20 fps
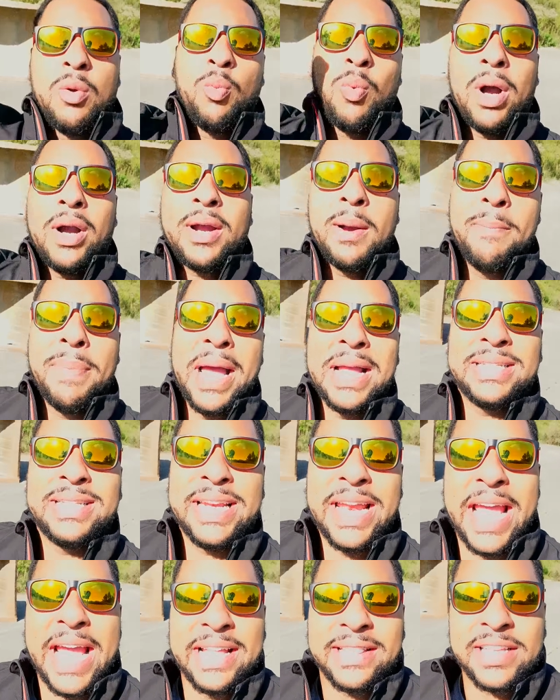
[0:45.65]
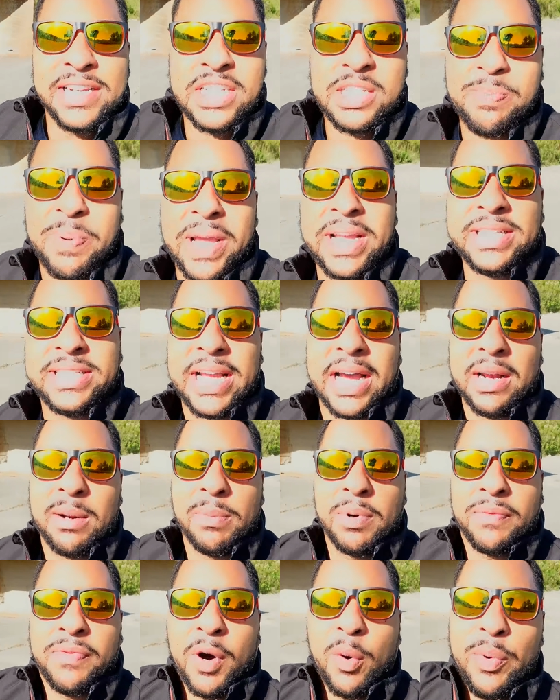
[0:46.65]
Welcome back to the Anthony Spade channel.
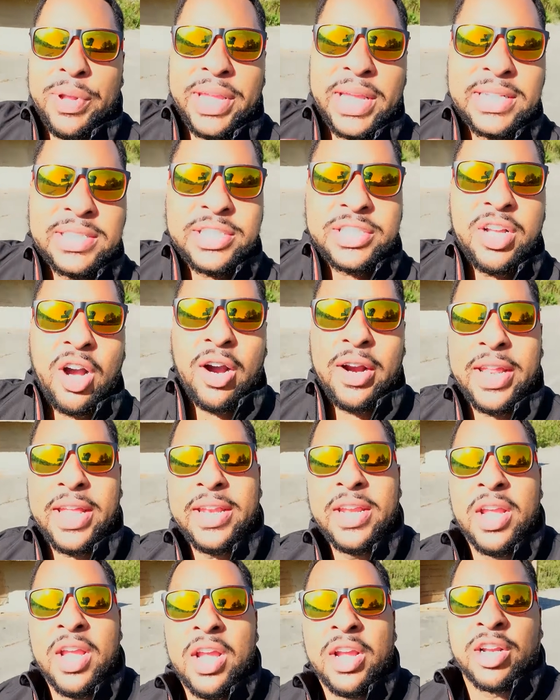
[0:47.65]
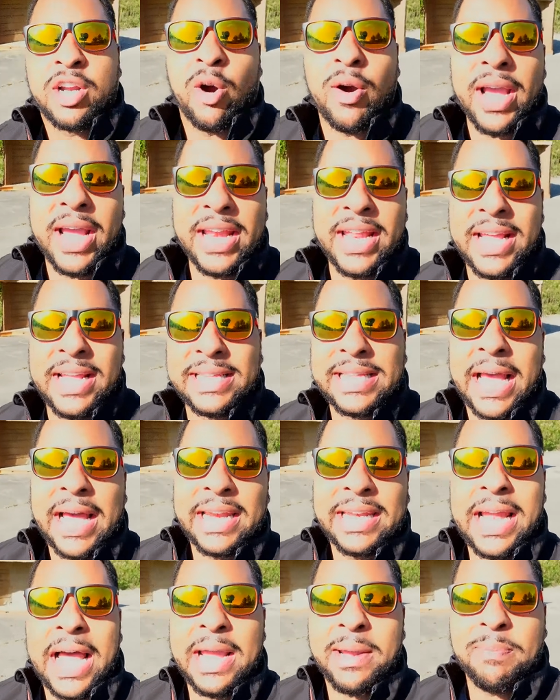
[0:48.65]
Before we get started, go ahead and hit
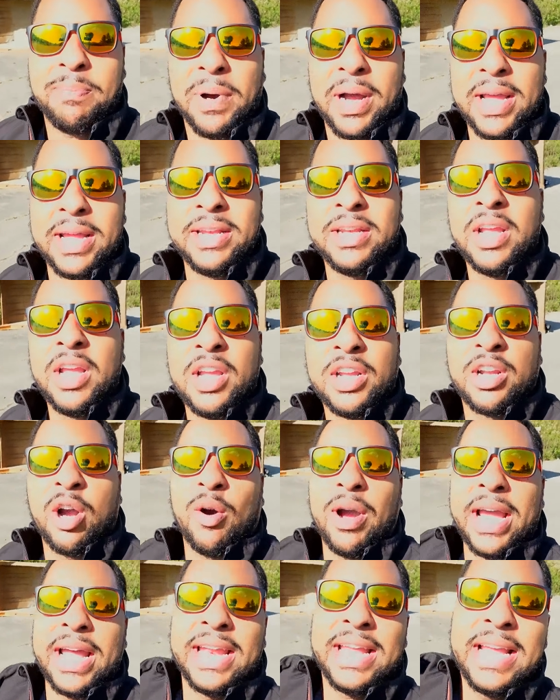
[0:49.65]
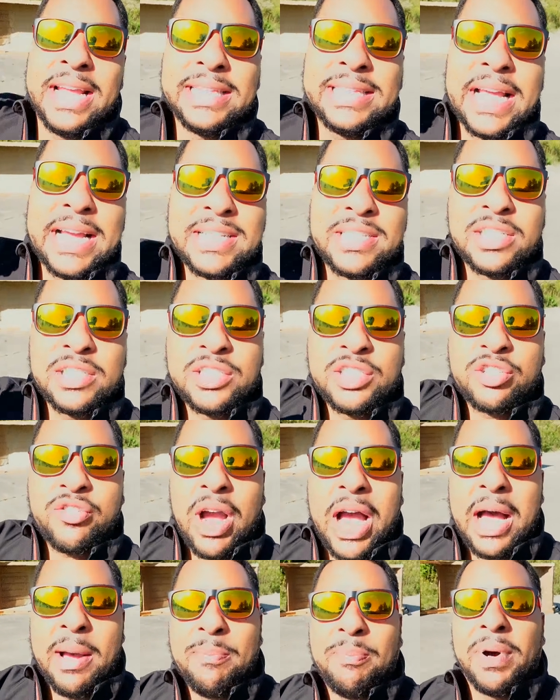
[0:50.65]
that like button. Go ahead and hit that
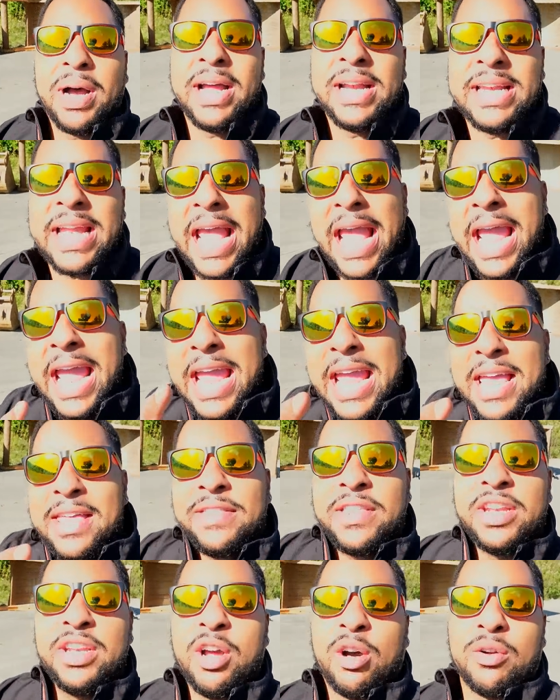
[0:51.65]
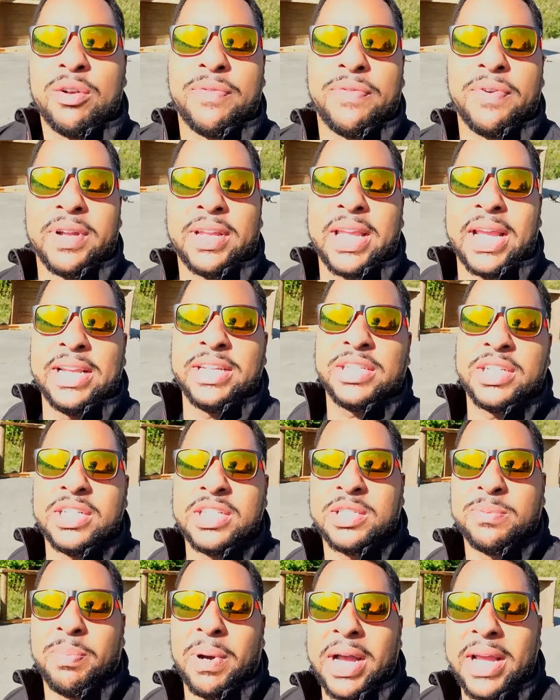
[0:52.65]
subscribe button and the
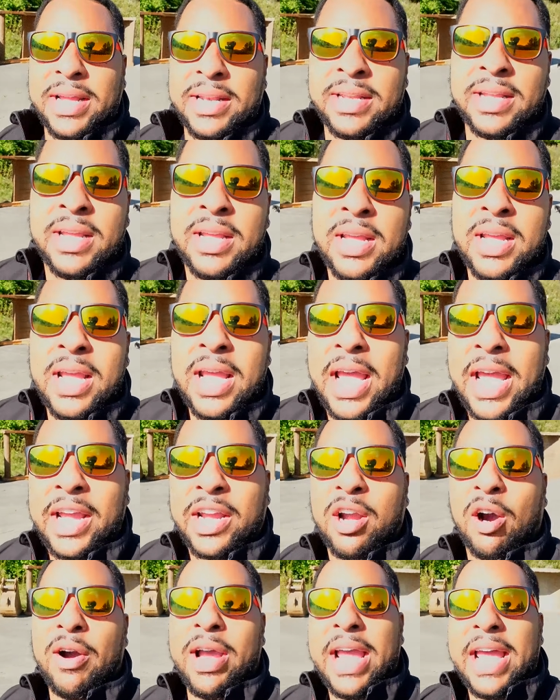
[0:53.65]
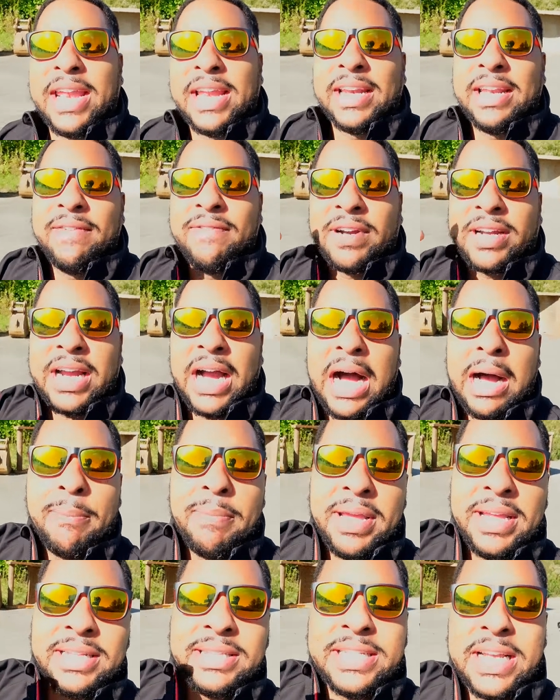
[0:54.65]
notifications button. And go ahead and leave a
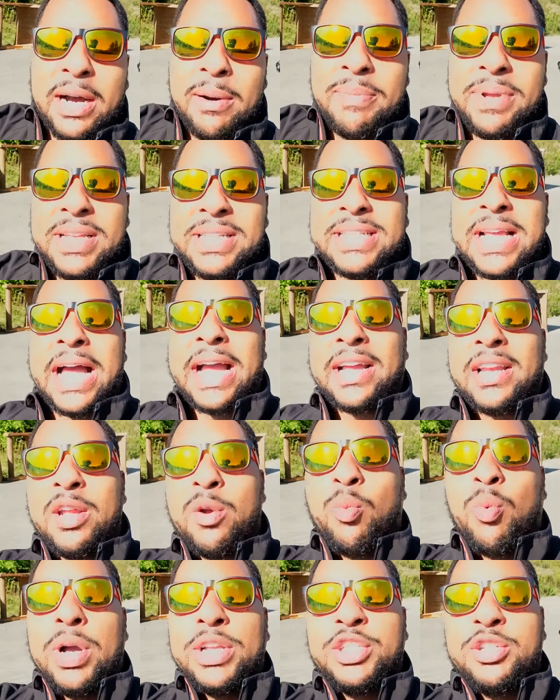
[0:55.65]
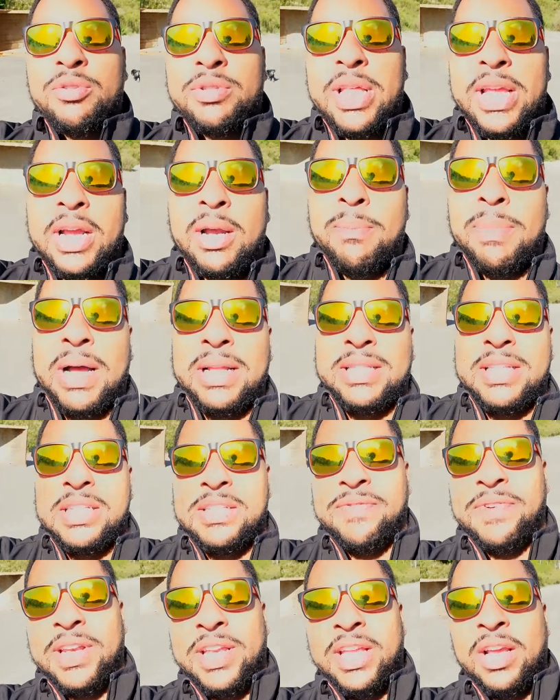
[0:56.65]
comment and tell me exactly what you think about
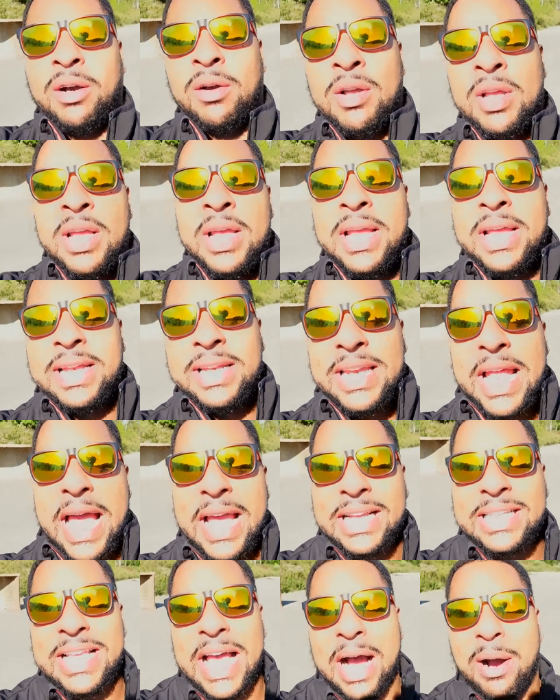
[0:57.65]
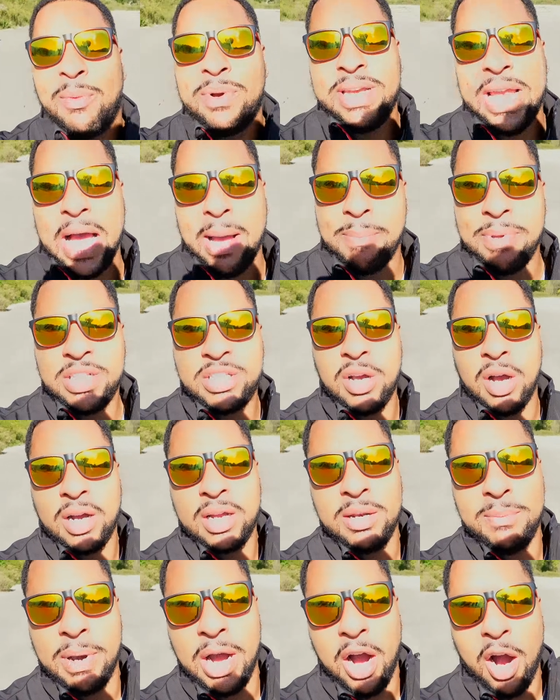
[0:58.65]
this video. Next, I would not be
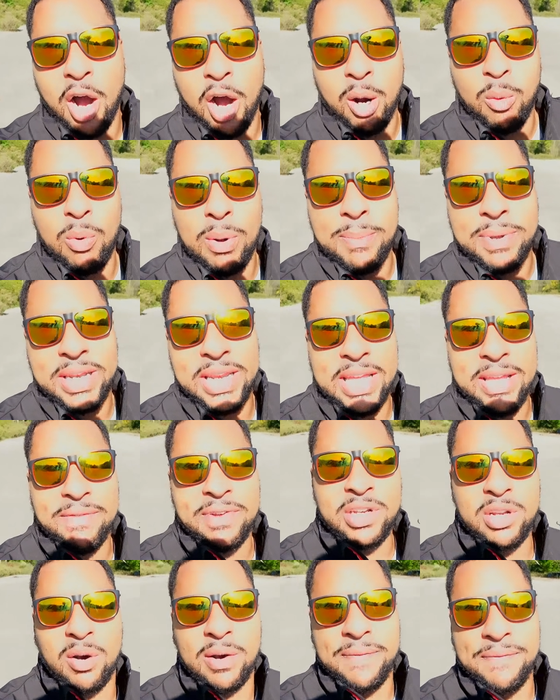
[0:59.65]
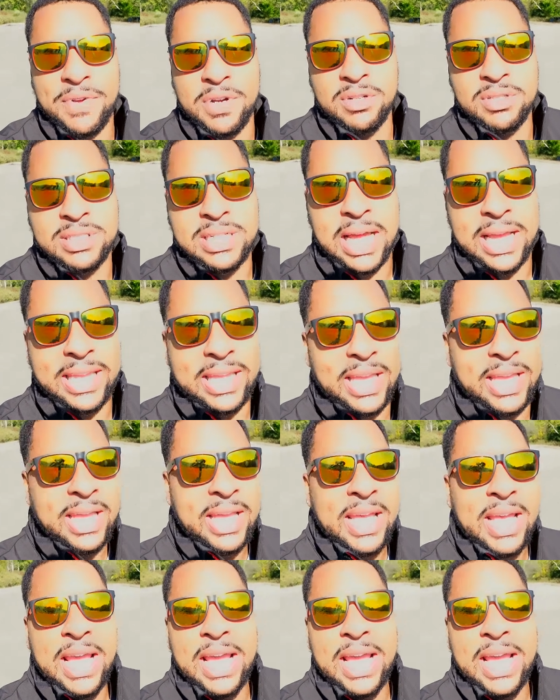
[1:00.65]
talking about all women, even though it feels like it.